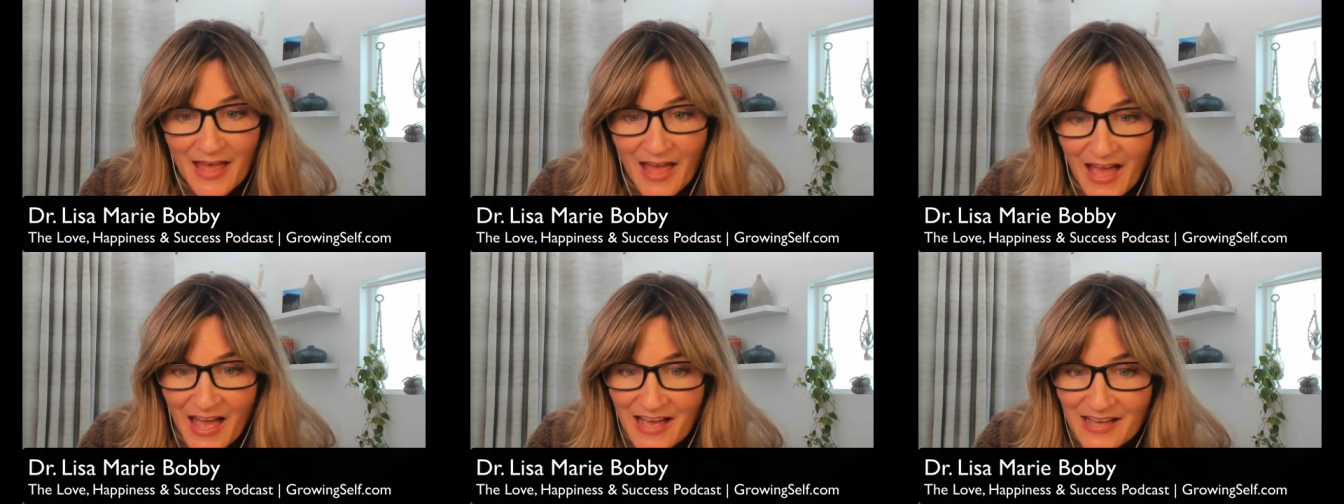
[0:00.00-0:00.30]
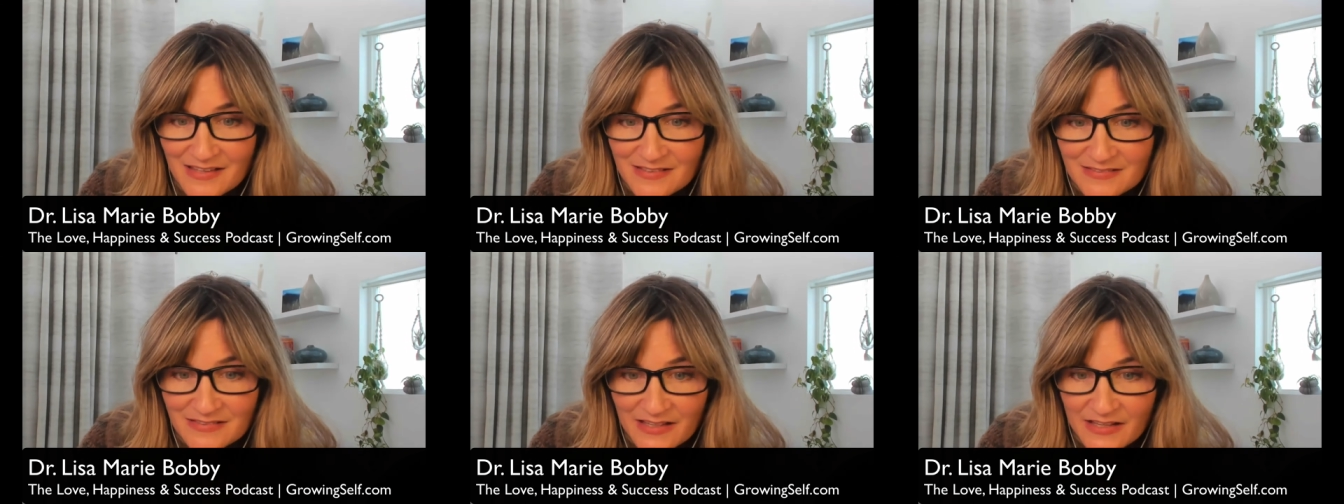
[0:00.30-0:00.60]

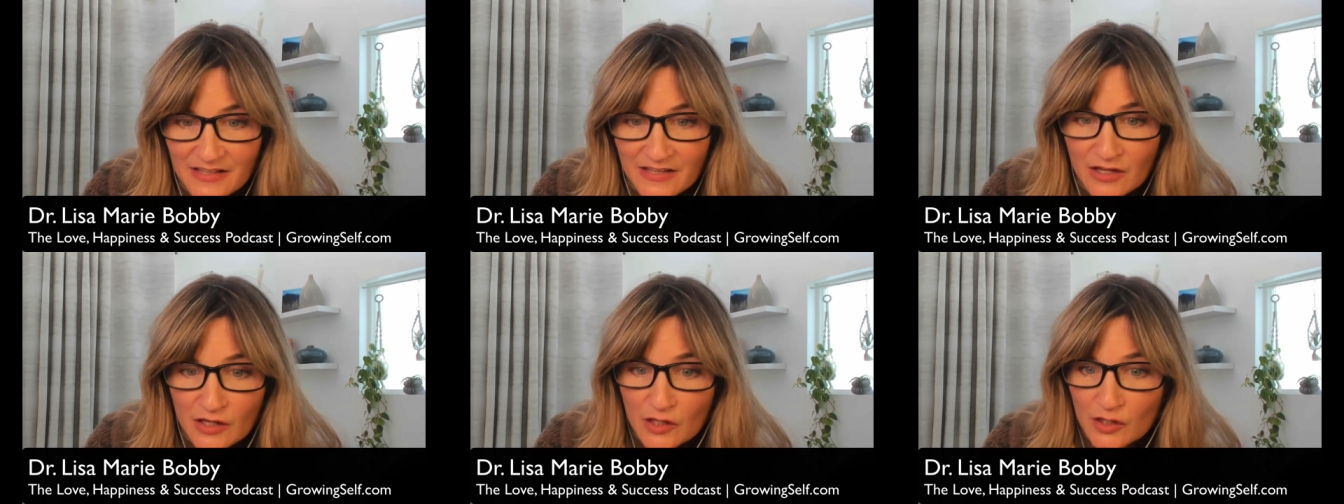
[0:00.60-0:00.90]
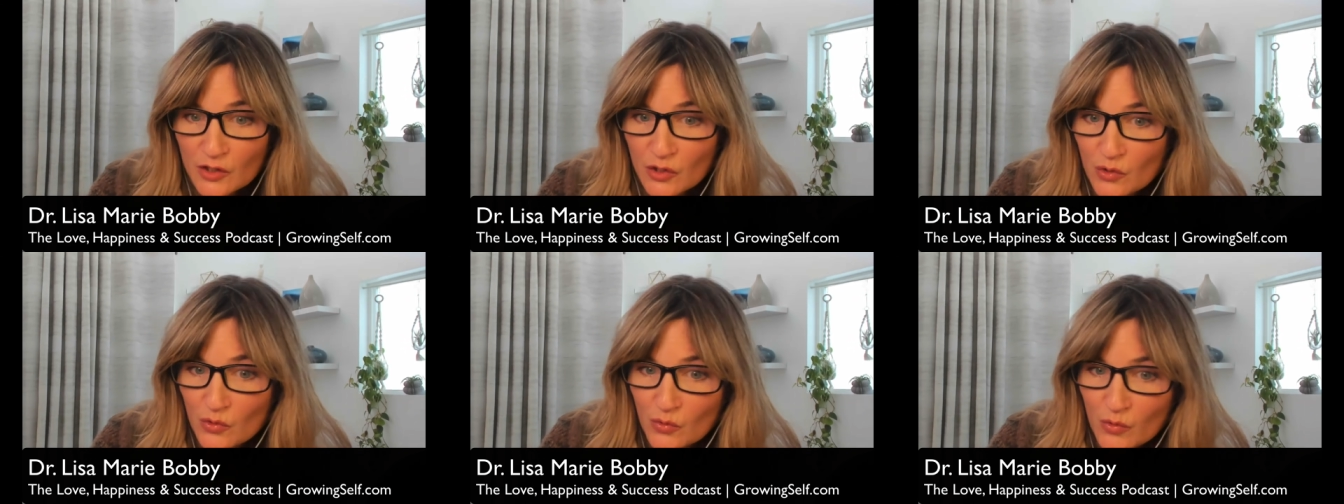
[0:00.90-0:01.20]
asking
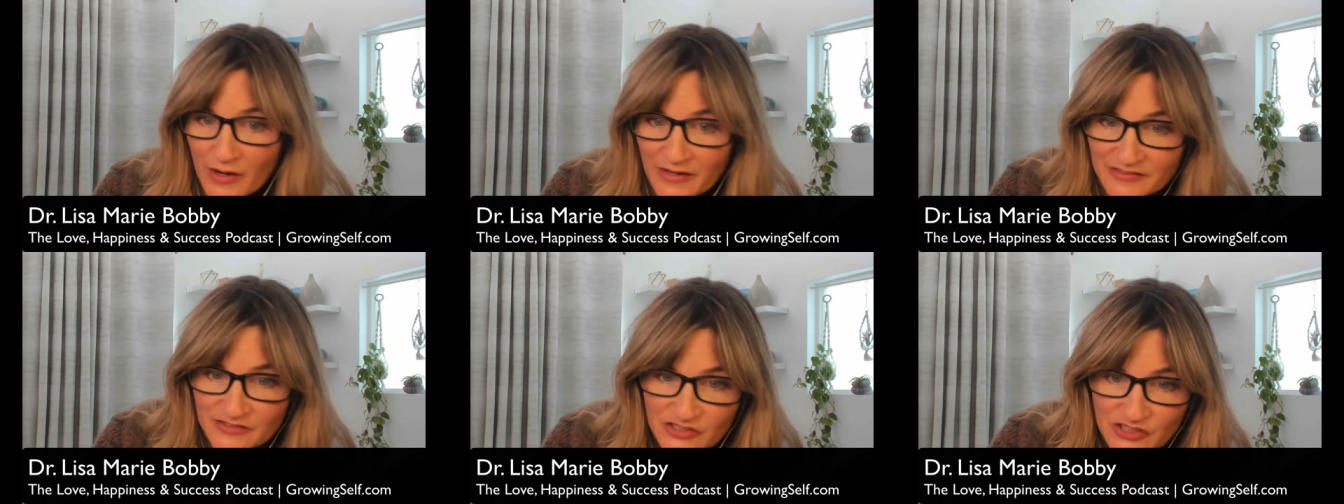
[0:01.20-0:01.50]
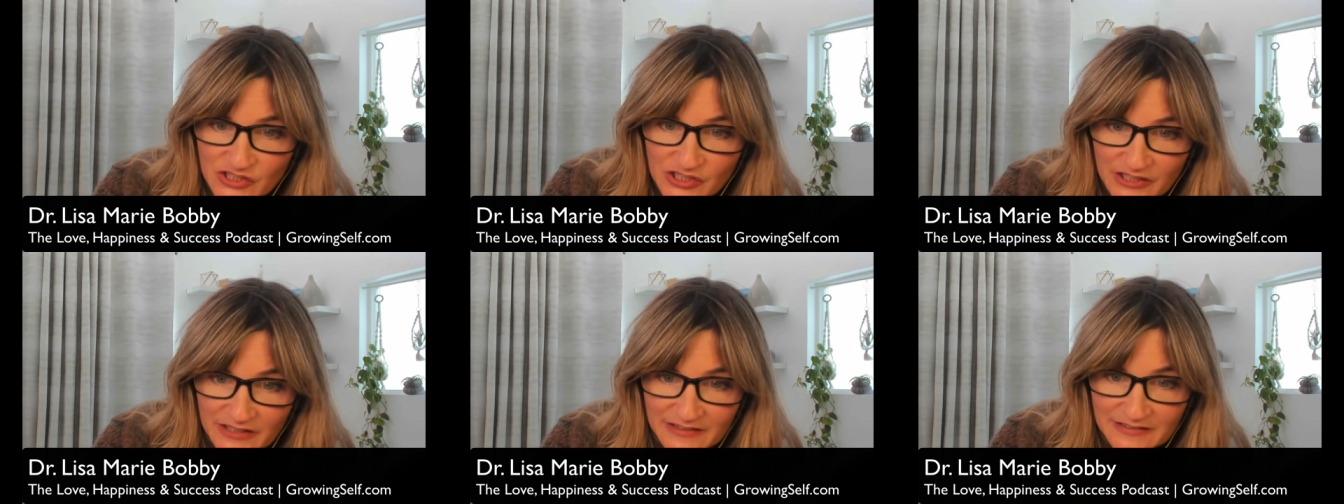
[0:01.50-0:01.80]

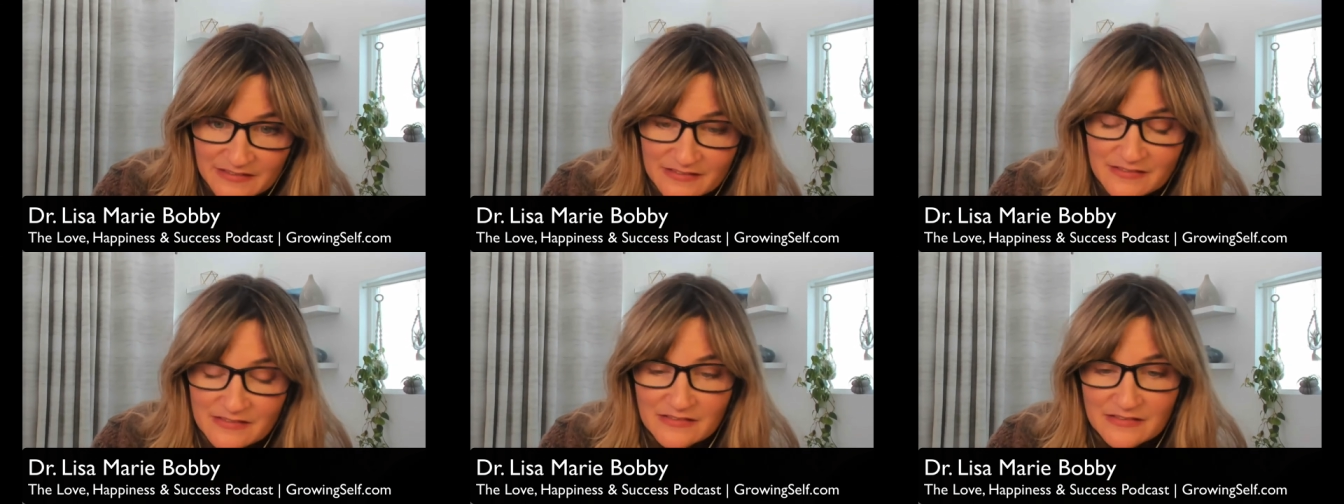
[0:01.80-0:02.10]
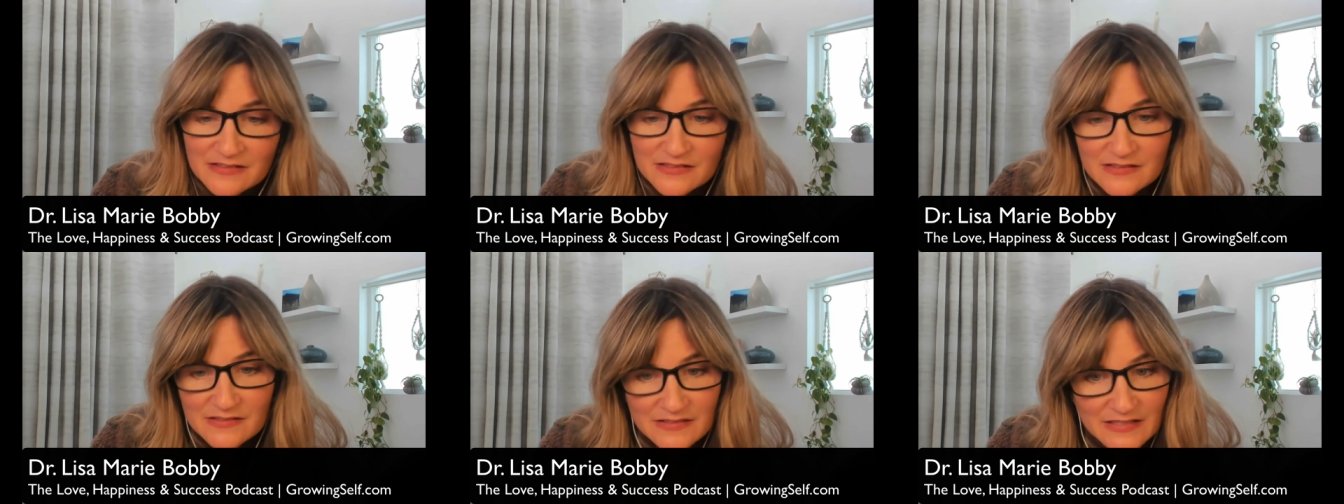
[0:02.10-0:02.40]
questions
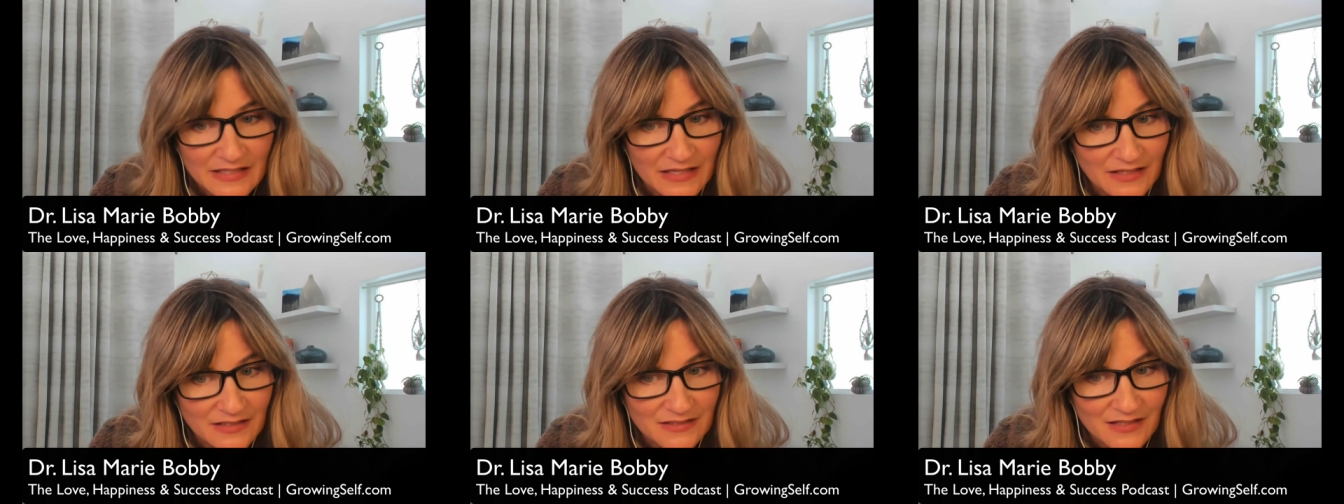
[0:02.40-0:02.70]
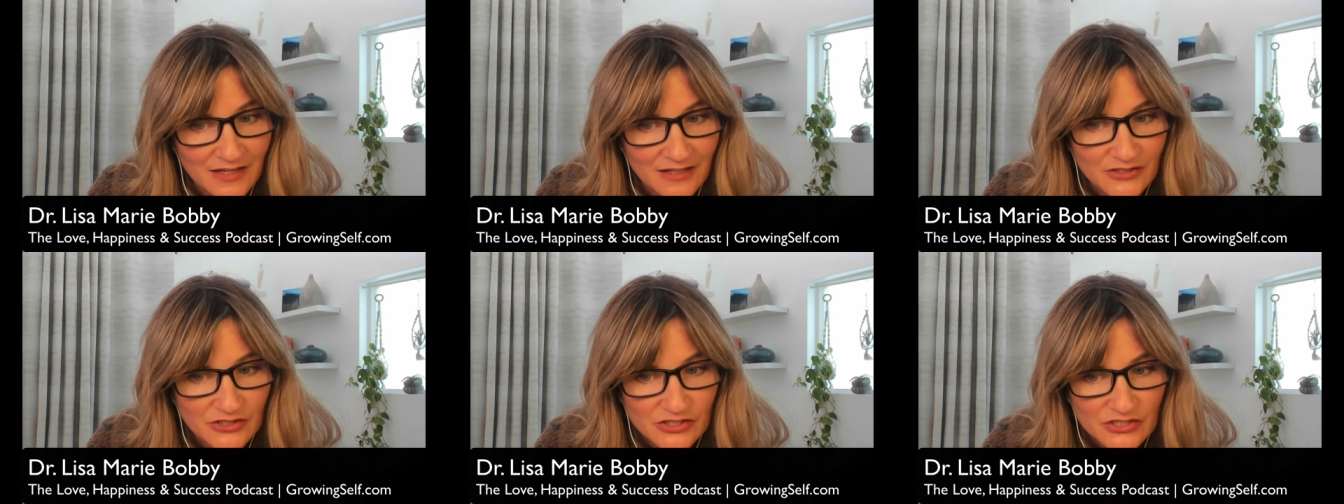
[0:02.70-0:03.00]
and seeking
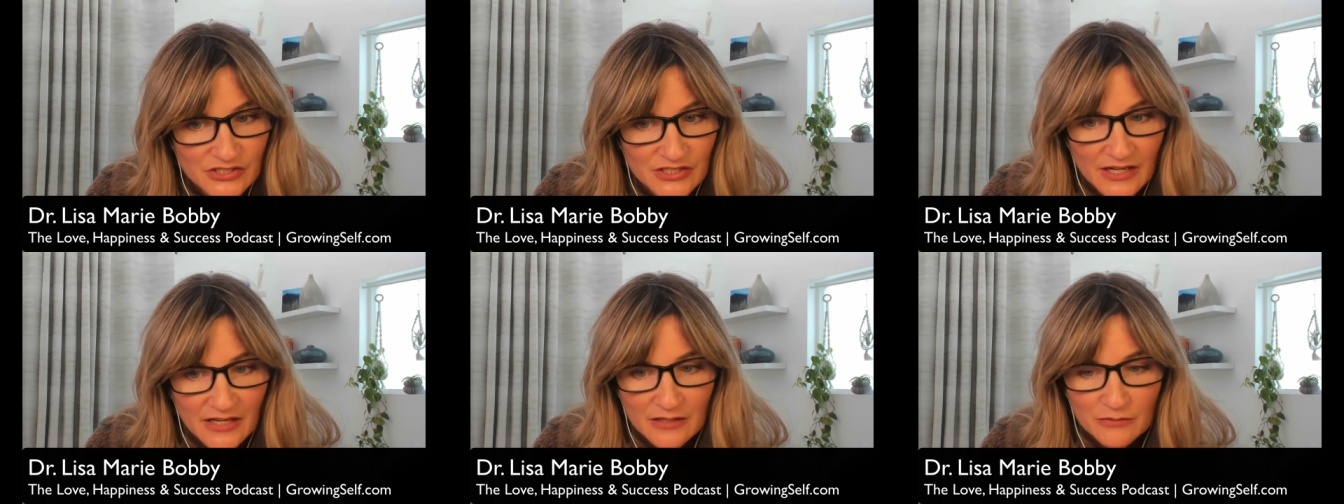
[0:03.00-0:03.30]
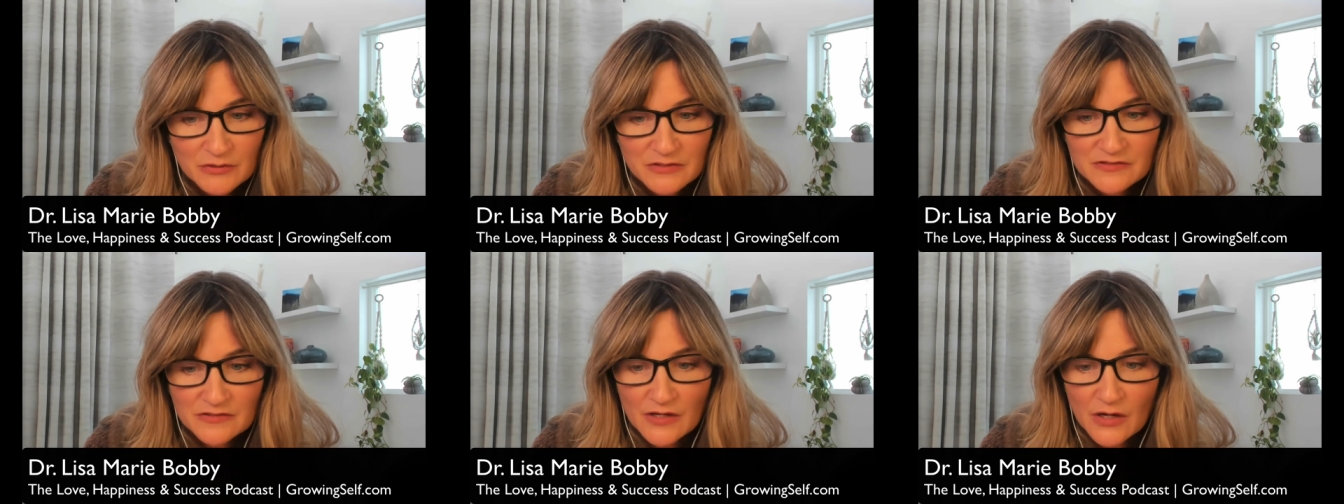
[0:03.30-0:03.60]
to understand
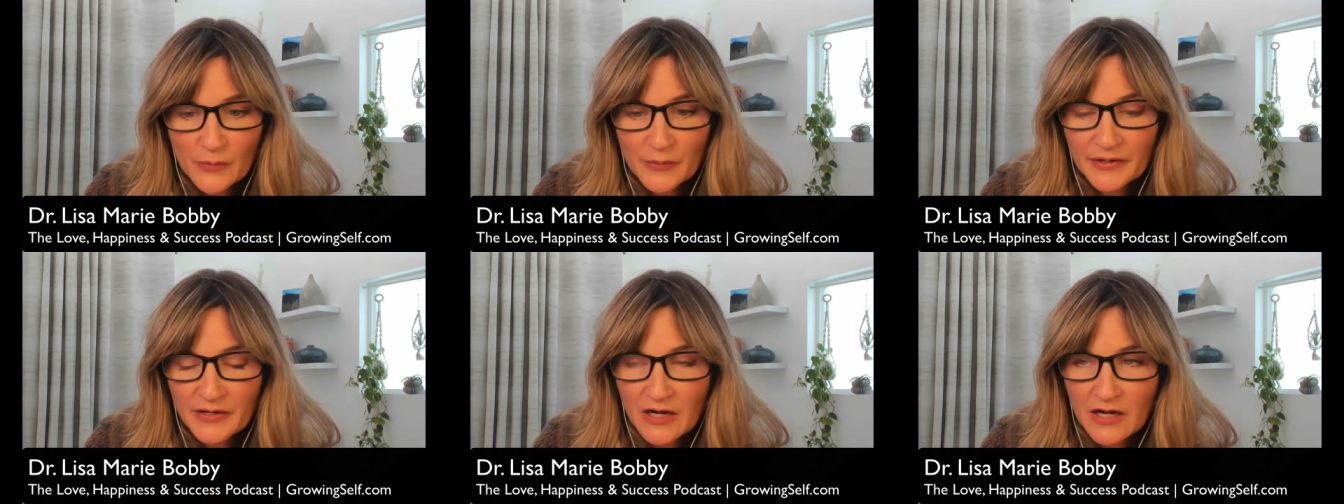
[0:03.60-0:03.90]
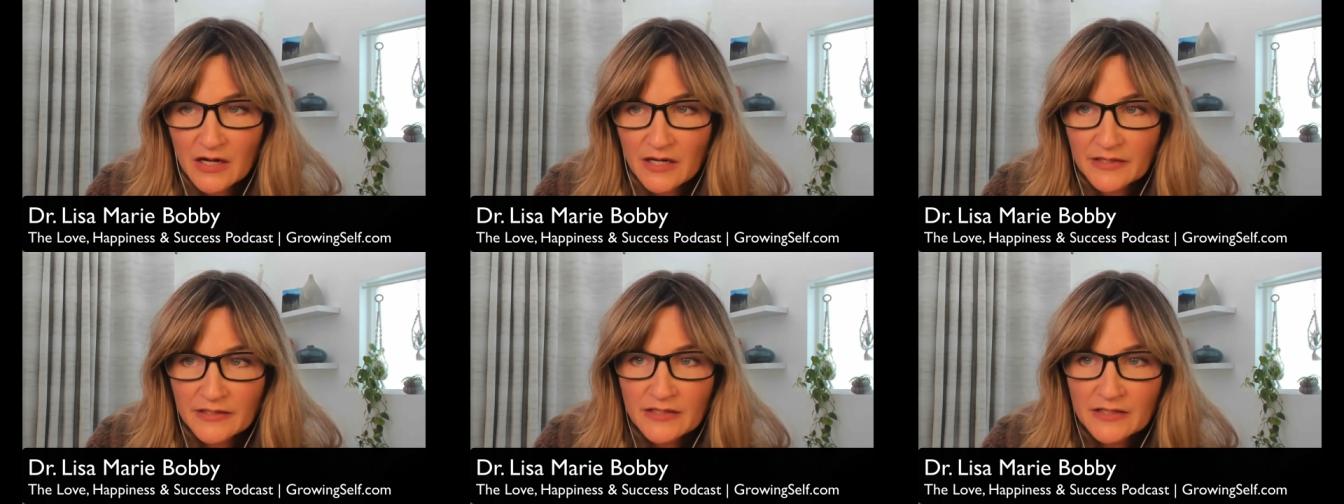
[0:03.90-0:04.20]
what's going
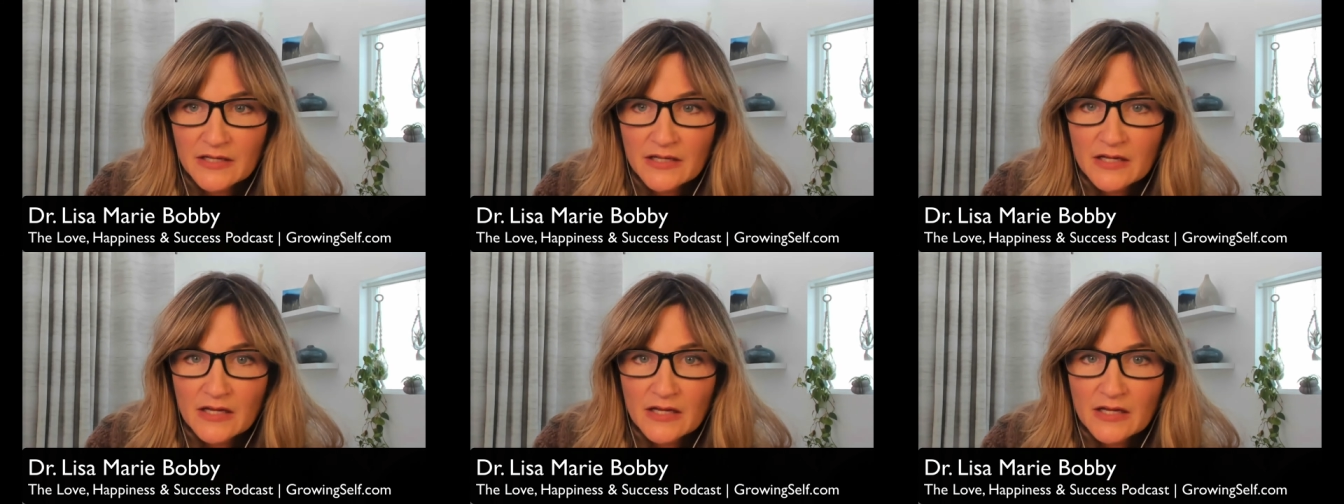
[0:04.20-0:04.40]
on.